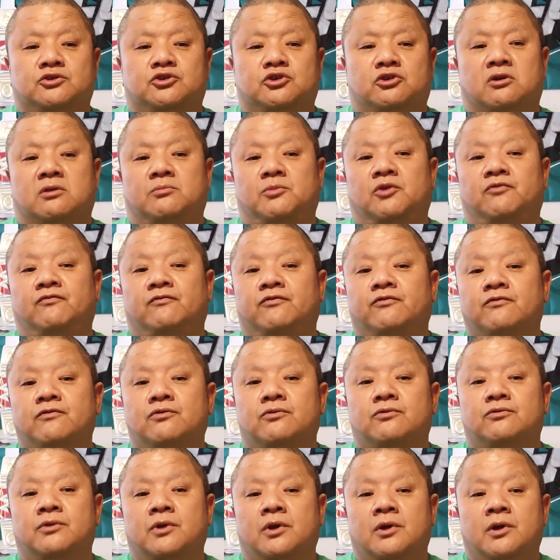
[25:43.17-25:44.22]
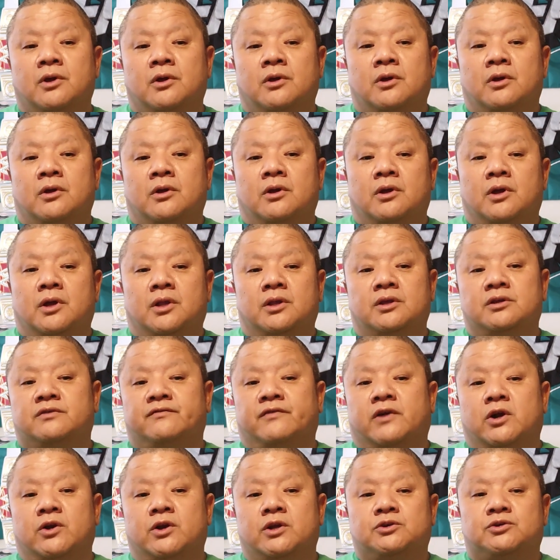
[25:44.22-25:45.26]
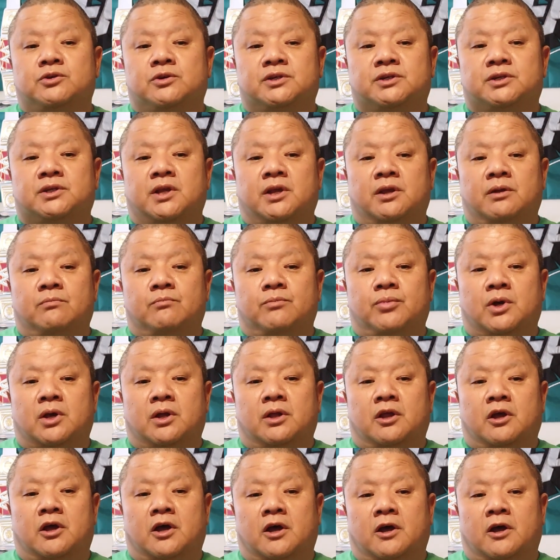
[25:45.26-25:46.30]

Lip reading: German food. It is very interesting, but